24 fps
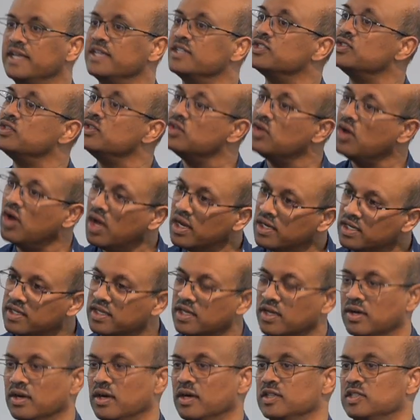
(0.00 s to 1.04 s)
is
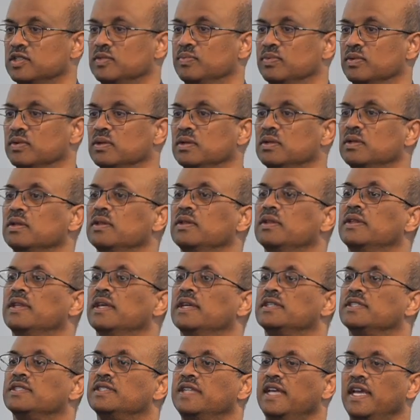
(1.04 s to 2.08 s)
not the gospel
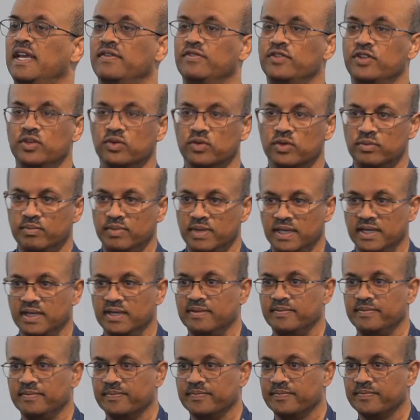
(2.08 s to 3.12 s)
that saved you and
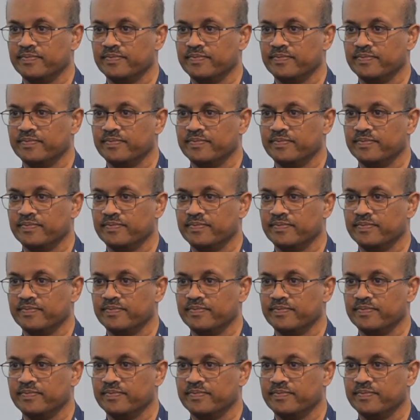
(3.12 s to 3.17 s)
me.